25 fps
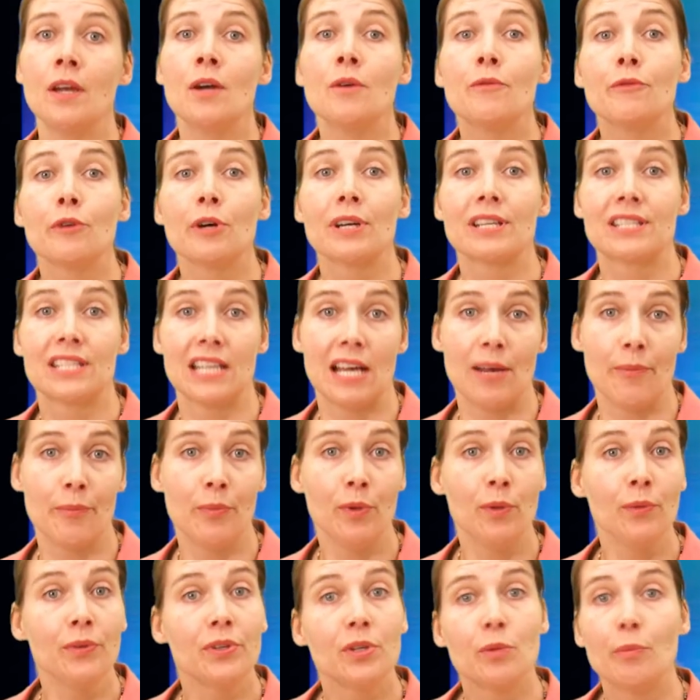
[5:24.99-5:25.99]
For
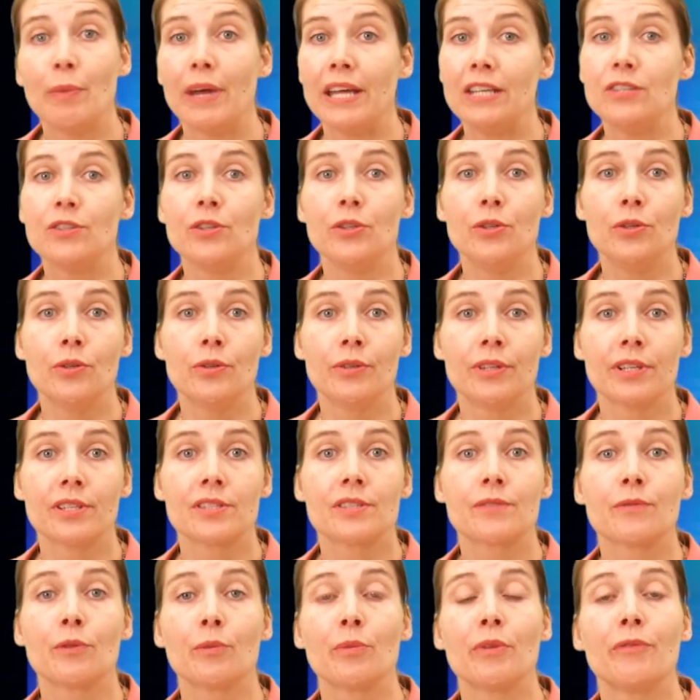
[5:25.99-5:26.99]
example, you may do
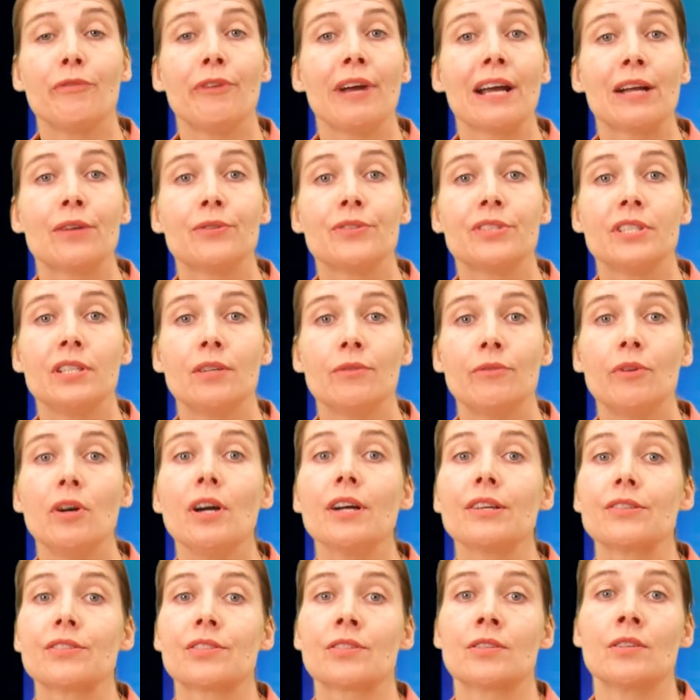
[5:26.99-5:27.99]
units from the Faculty of
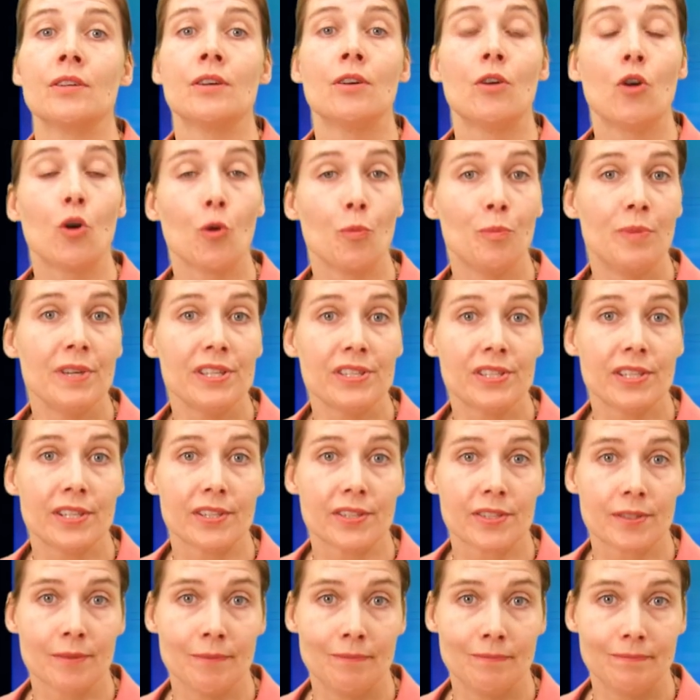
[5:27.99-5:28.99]
Arts or
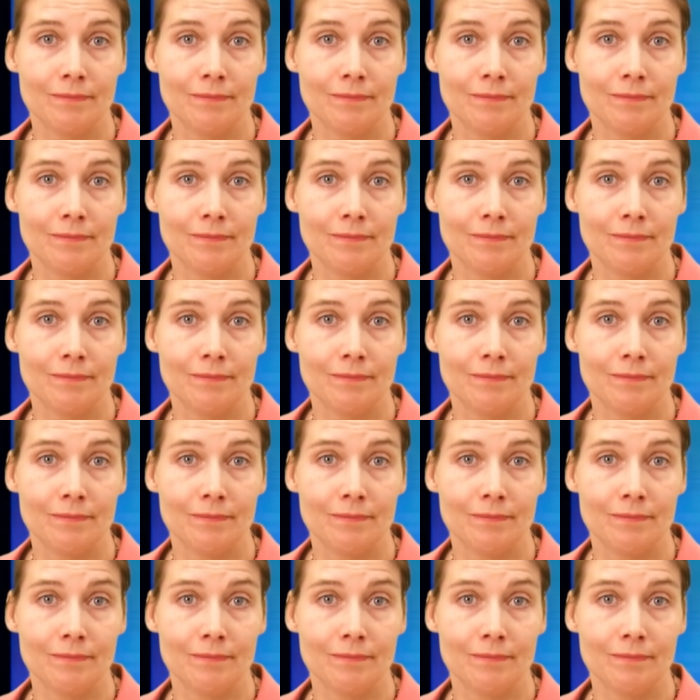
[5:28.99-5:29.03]
Business.